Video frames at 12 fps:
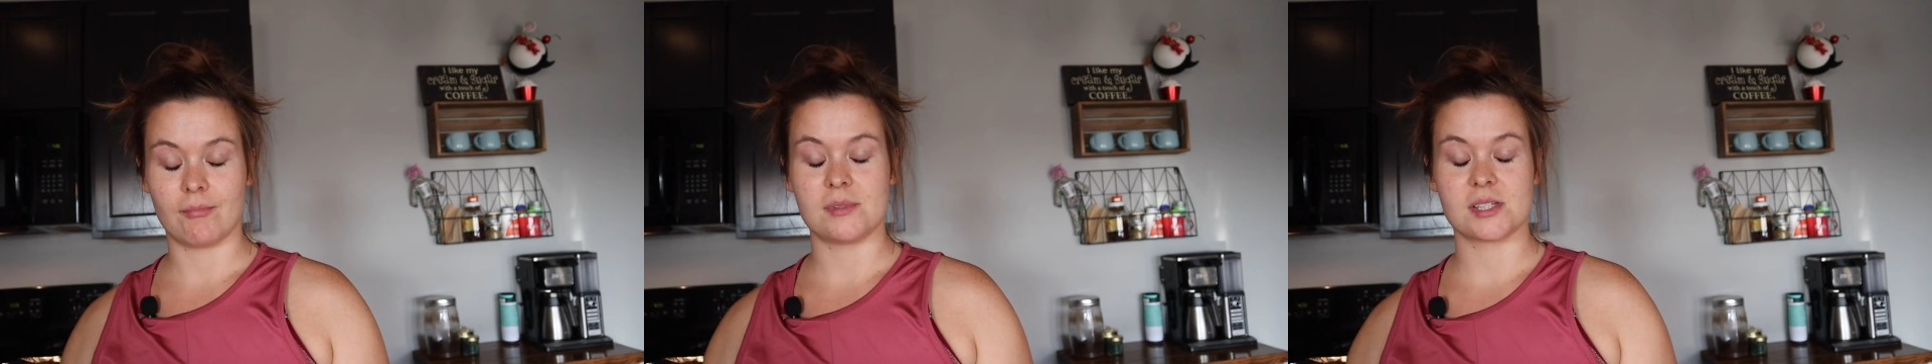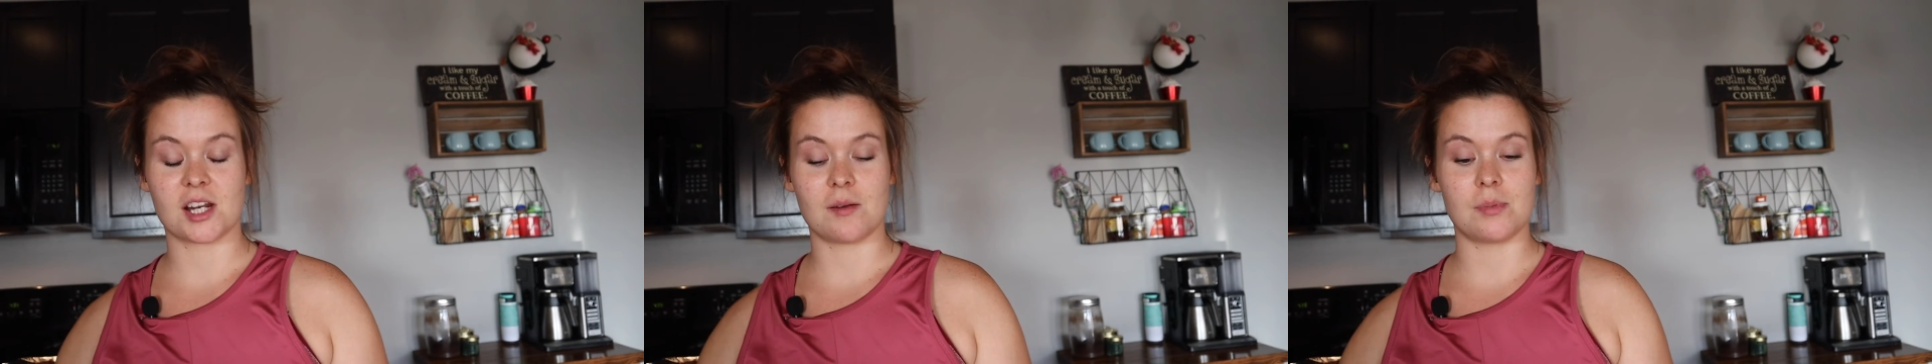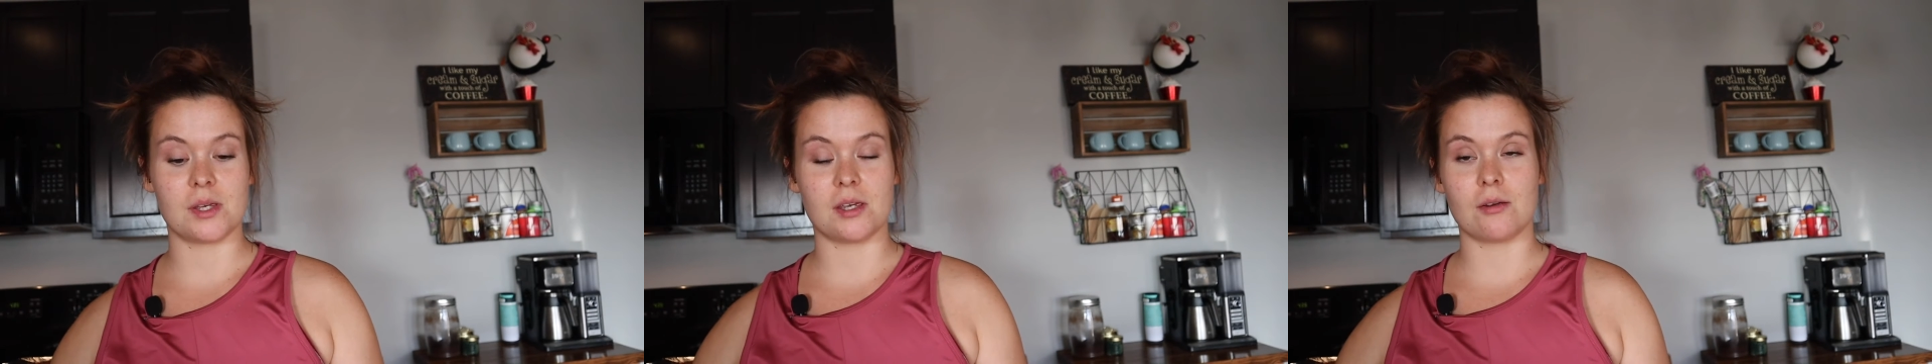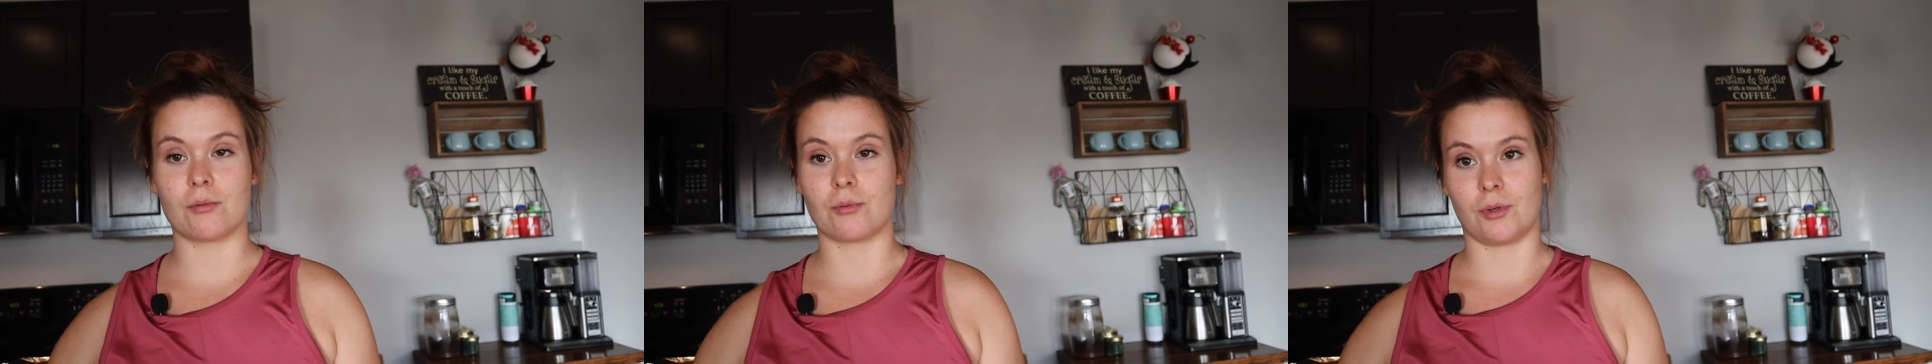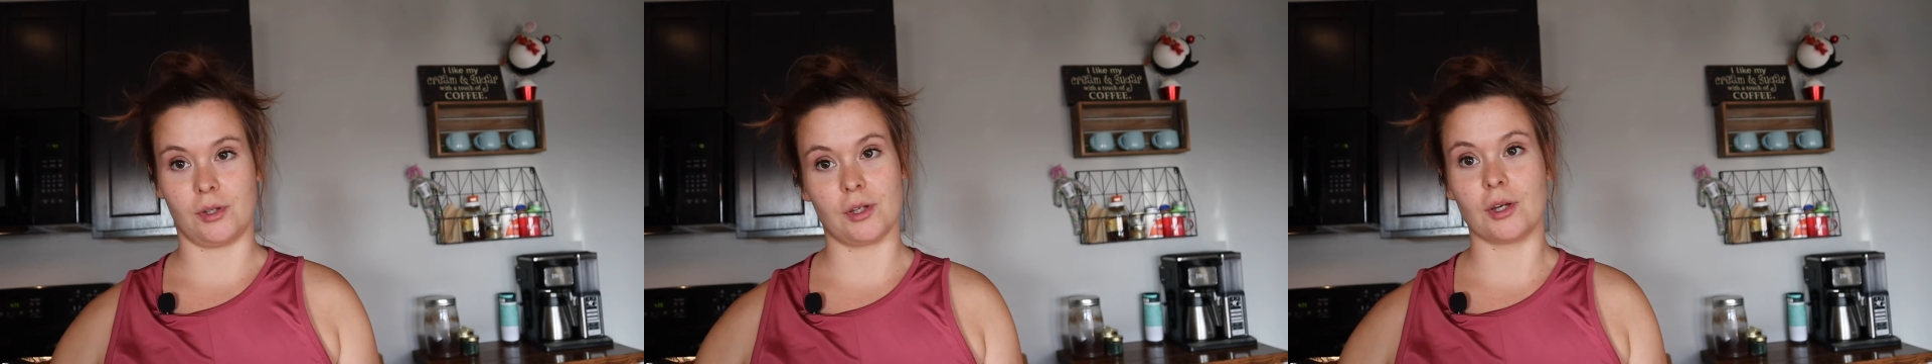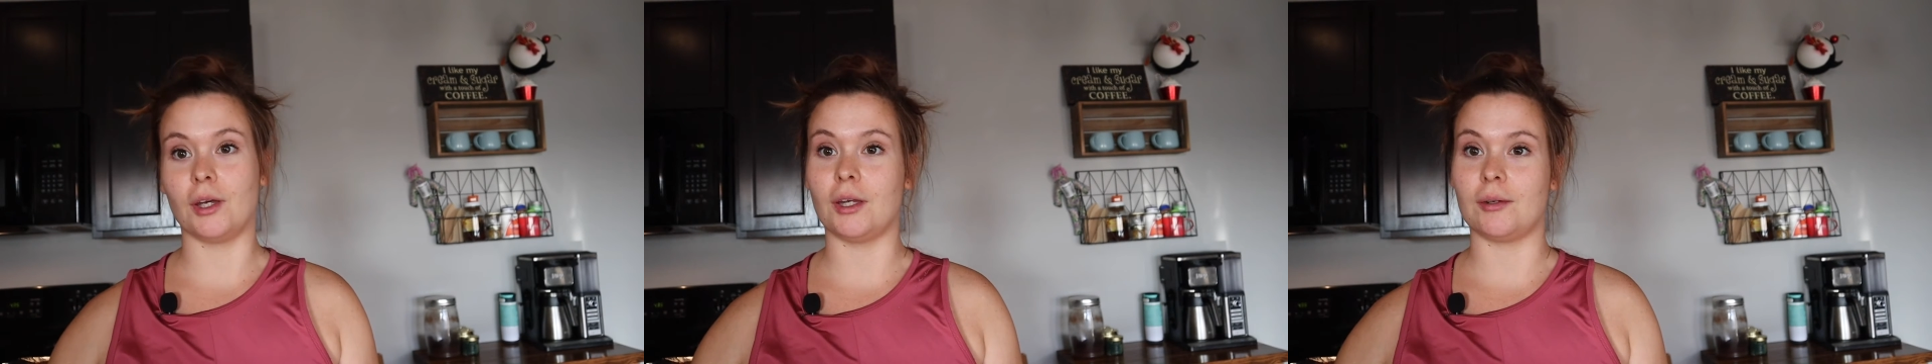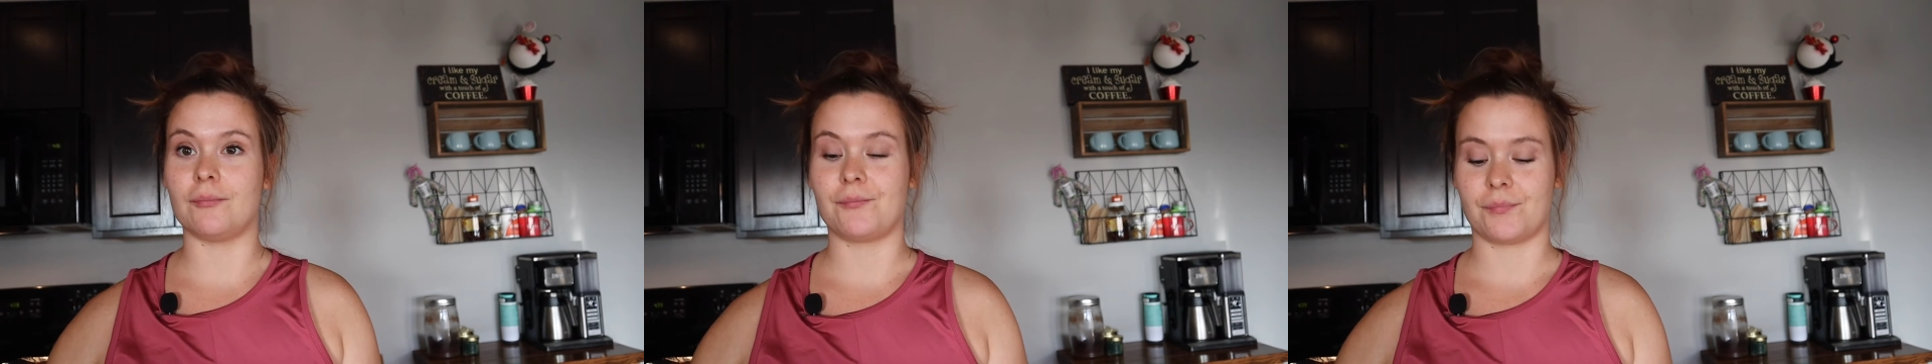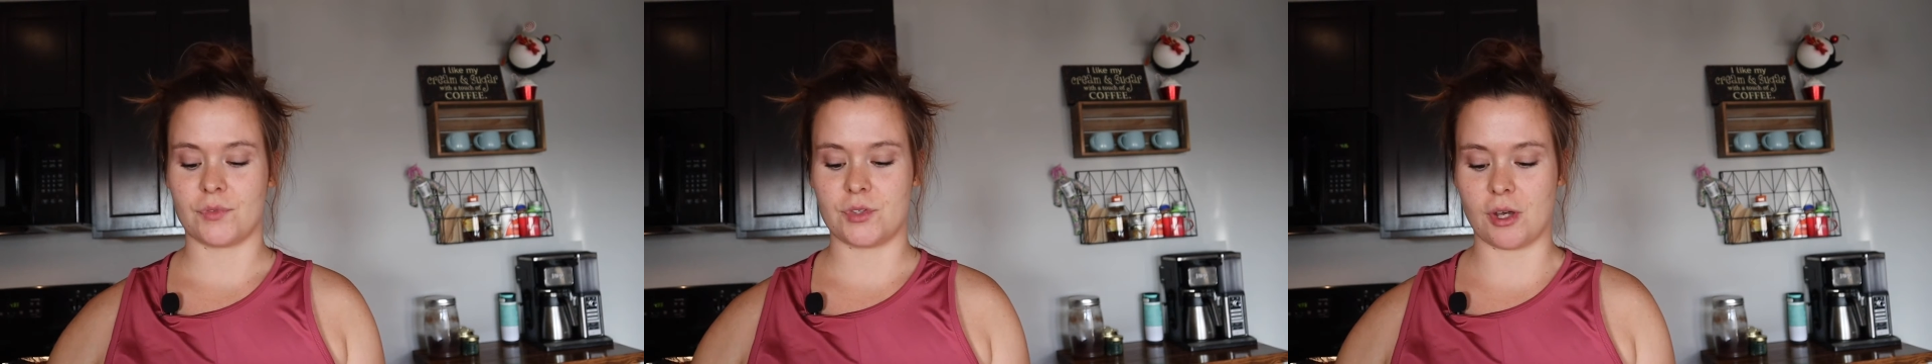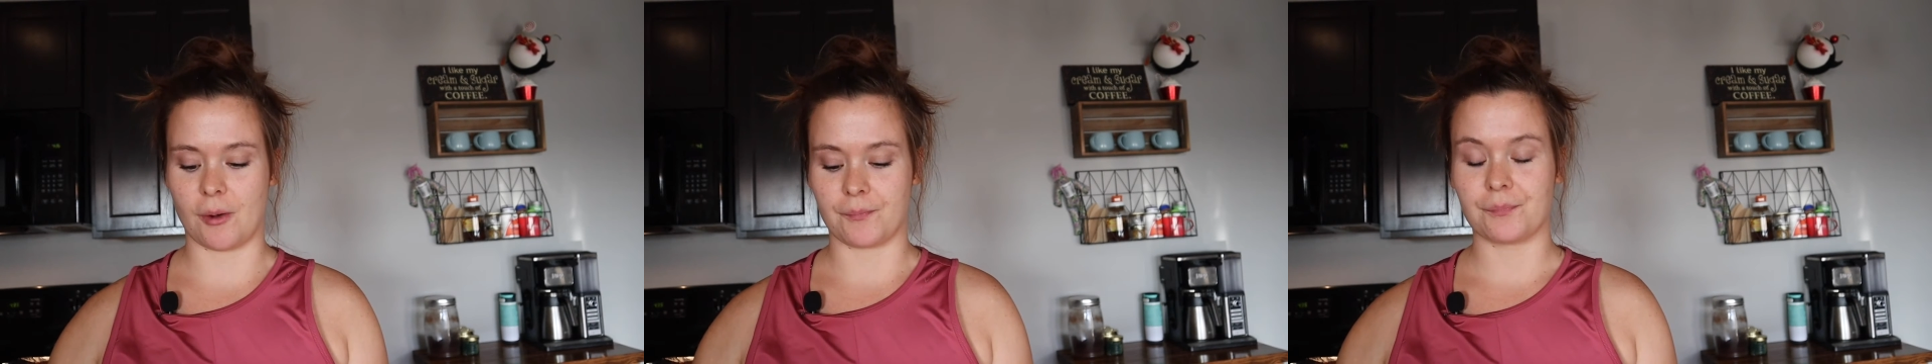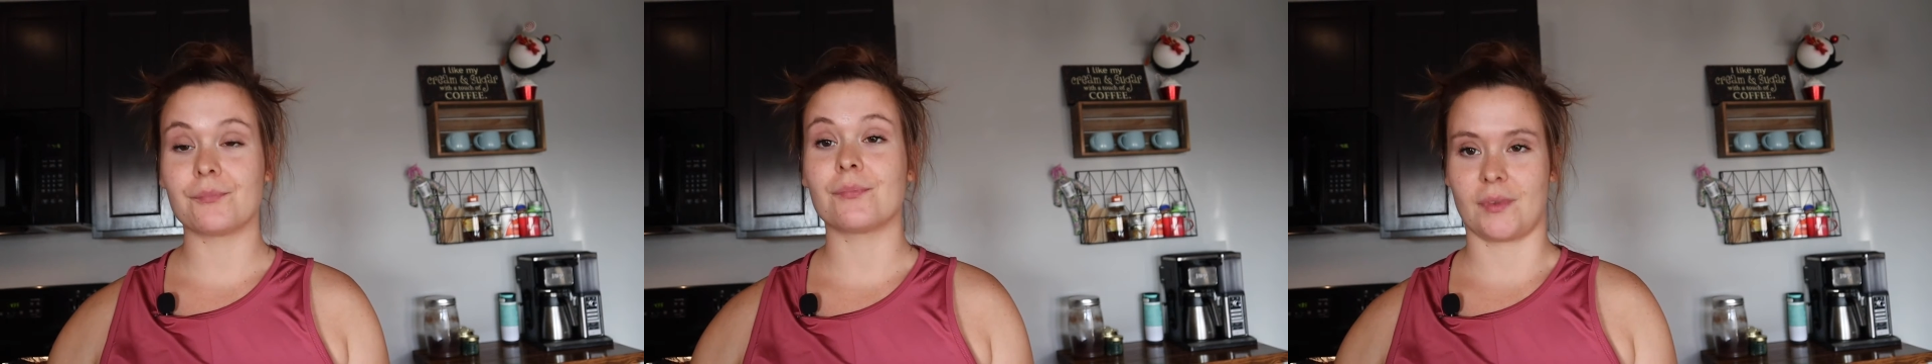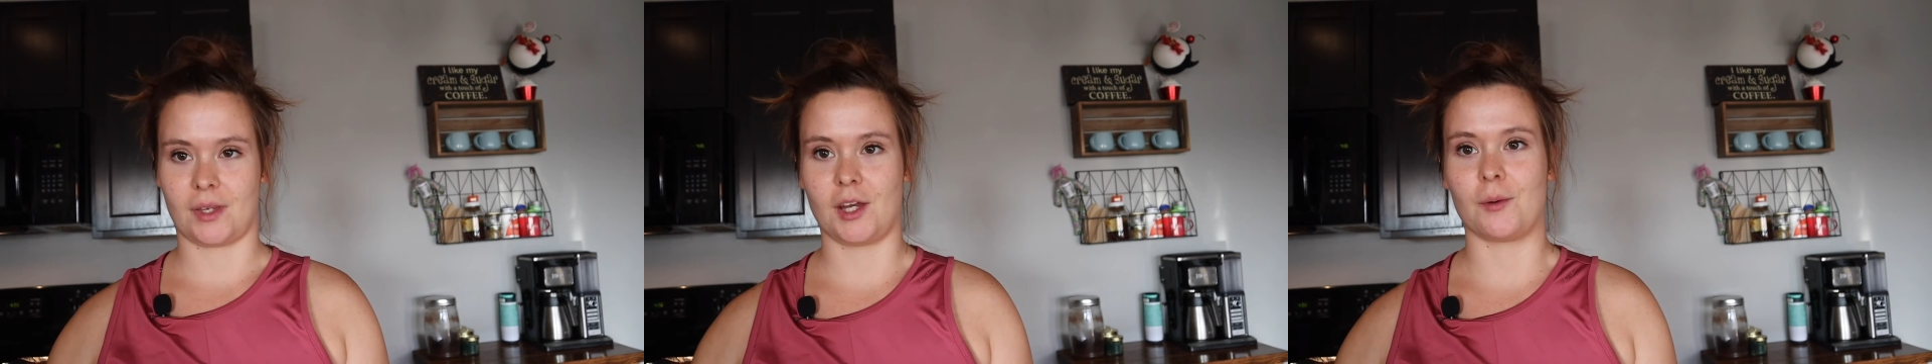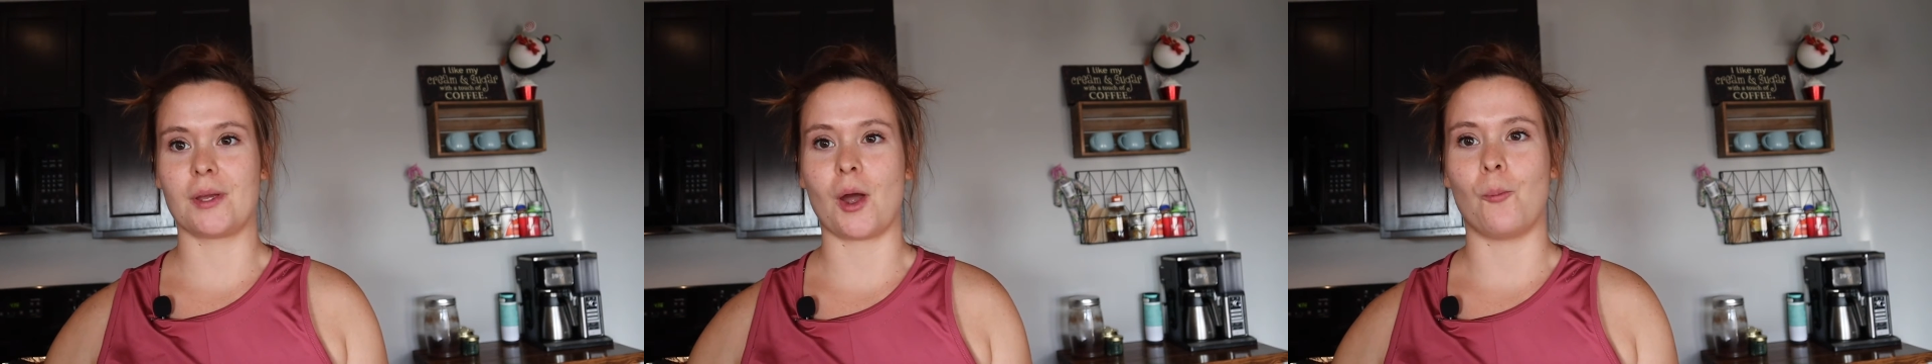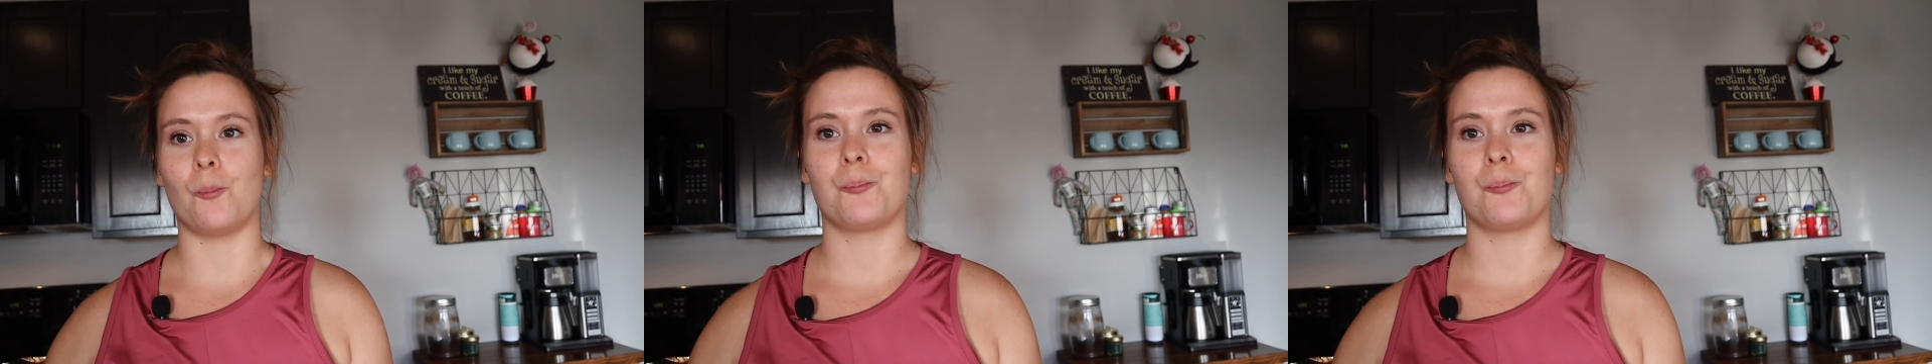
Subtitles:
It's gonna be really good. So here we go.